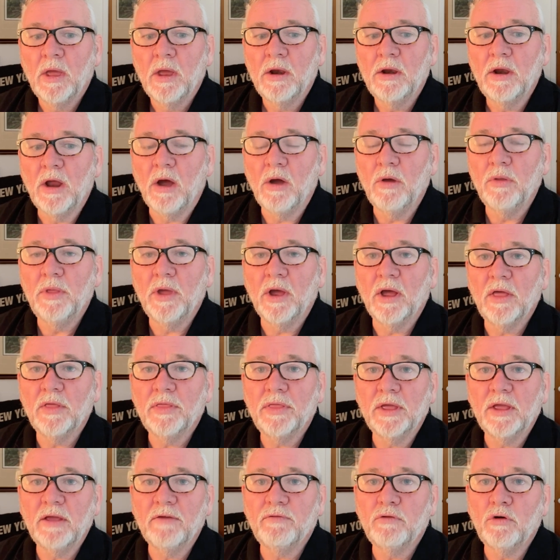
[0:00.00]
Now, the other
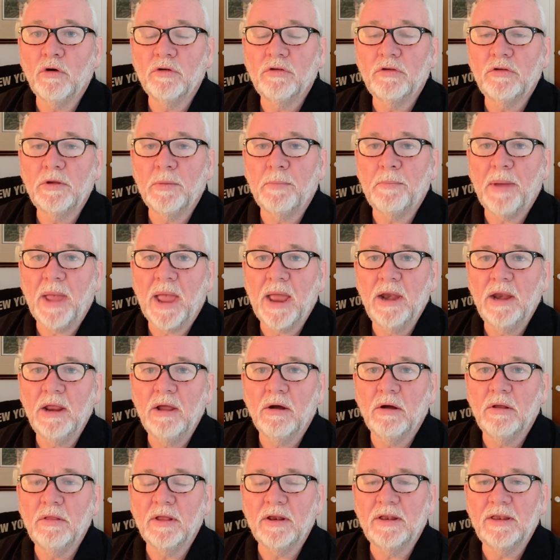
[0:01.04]
thing, of course, depending
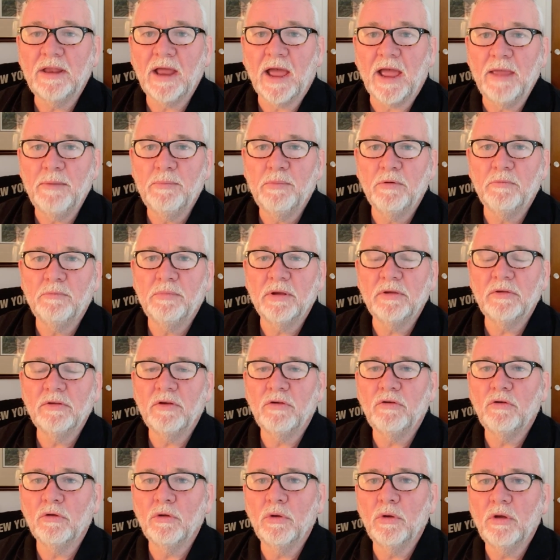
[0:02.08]
on the type of
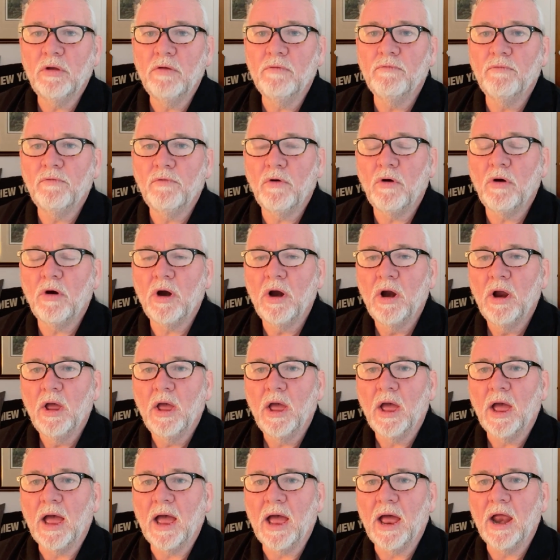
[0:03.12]
business you're looking for,
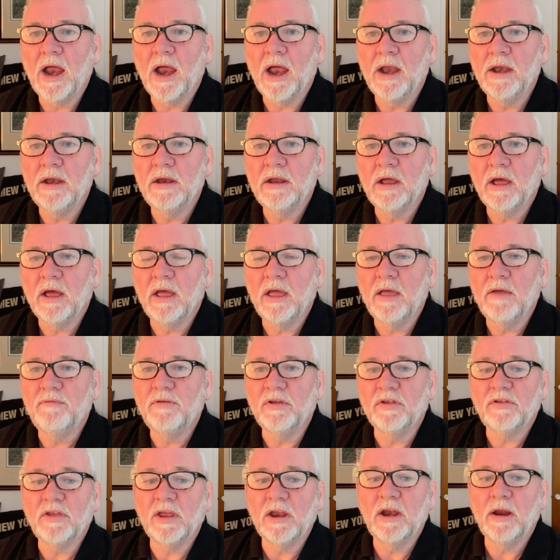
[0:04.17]
and if
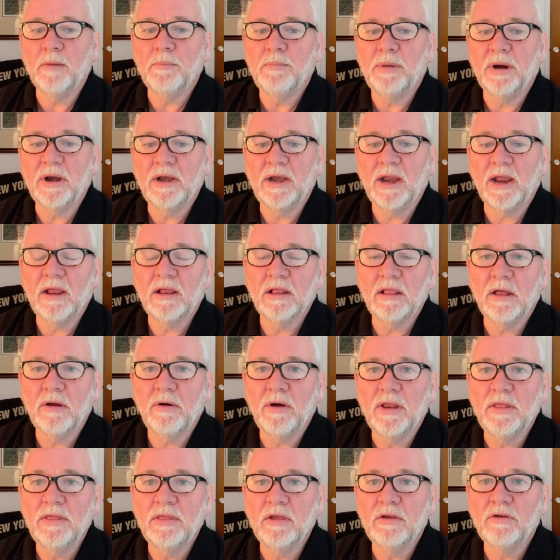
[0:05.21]
it's in a particular
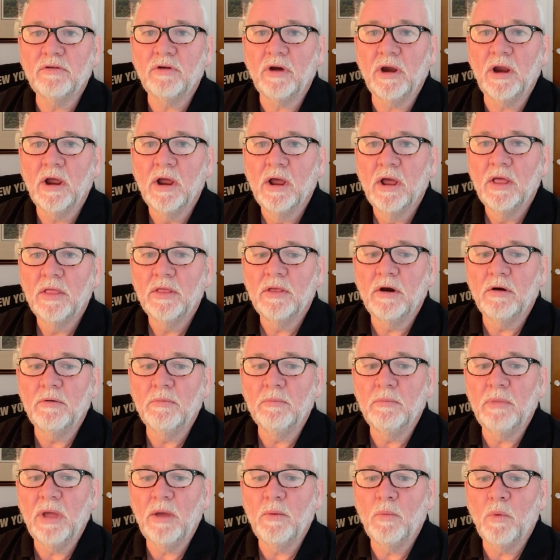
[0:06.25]
industry, there
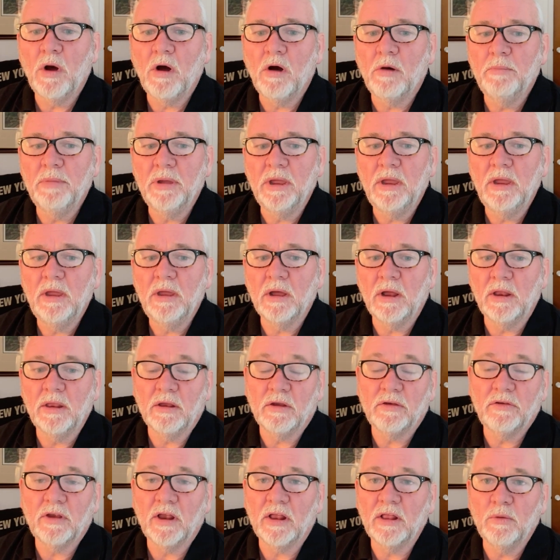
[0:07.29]
may well be, and
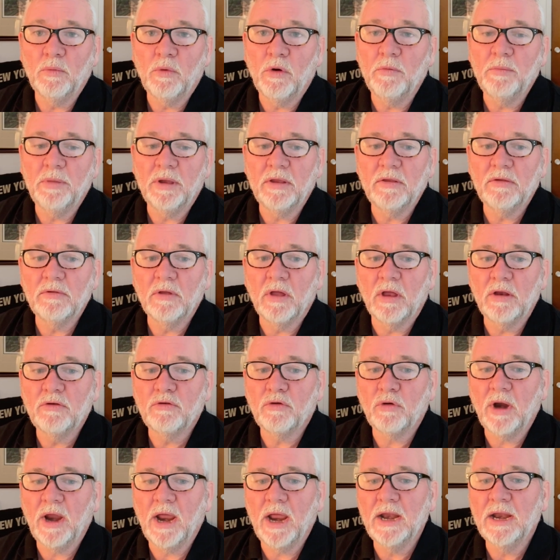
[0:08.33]
there certainly will be,
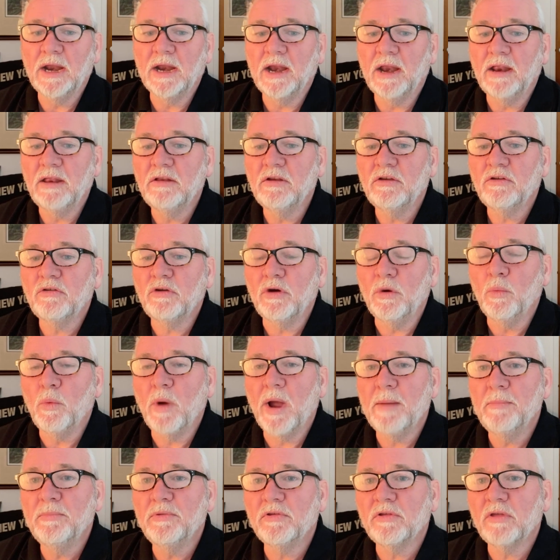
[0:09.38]
trade and industry
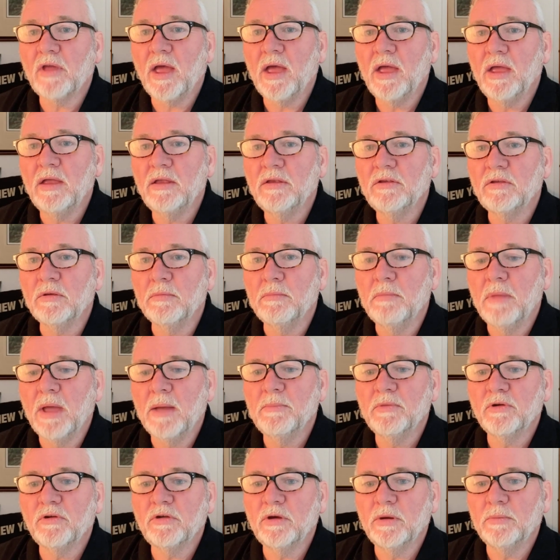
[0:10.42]
websites and
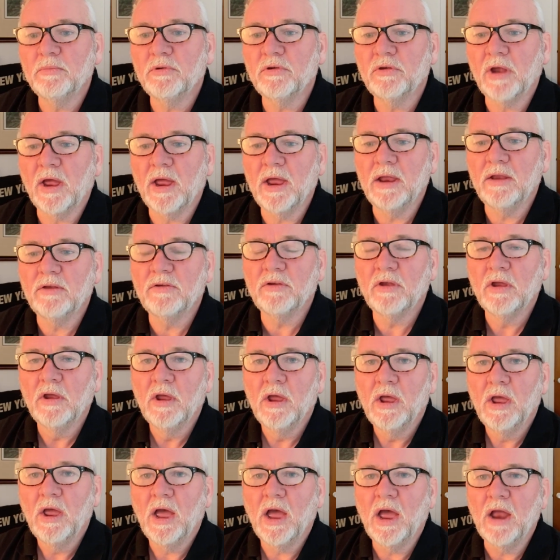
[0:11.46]
membership sites
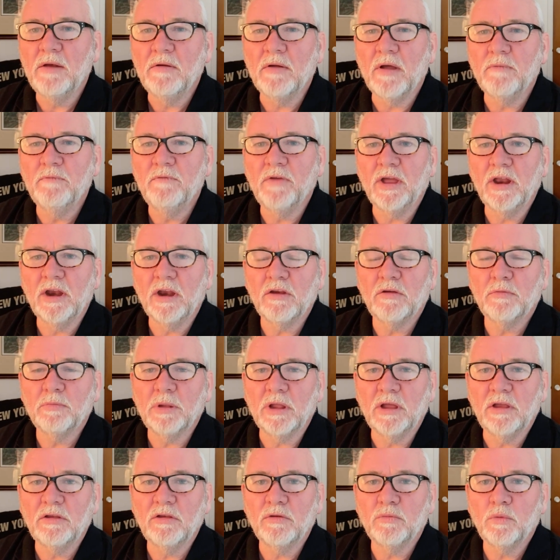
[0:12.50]
and various
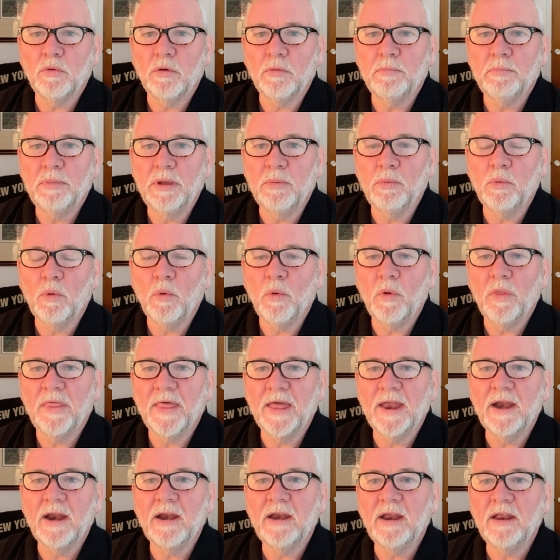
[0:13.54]
places where people
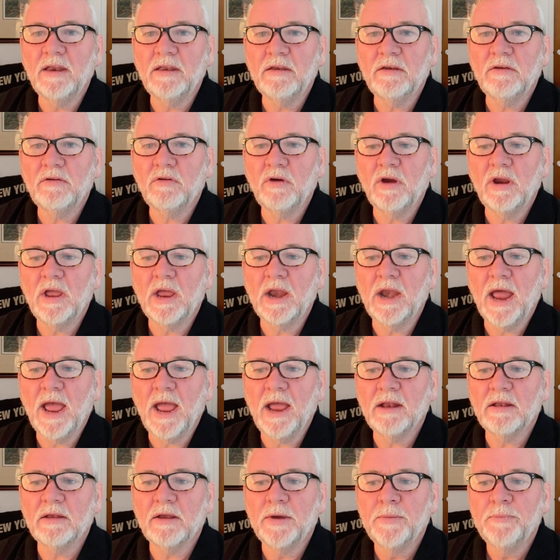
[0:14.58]
within an industry
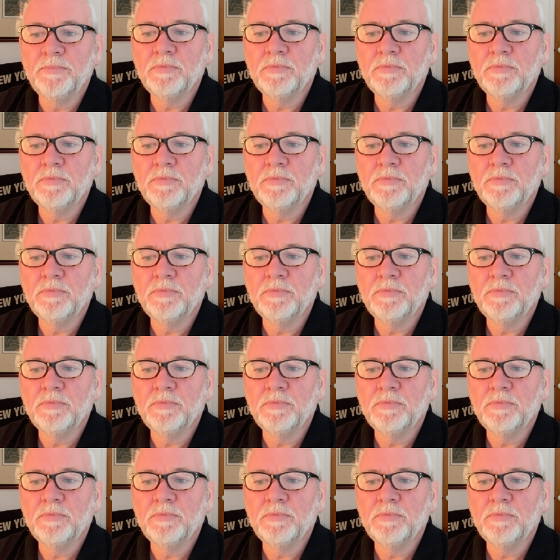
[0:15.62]
connect.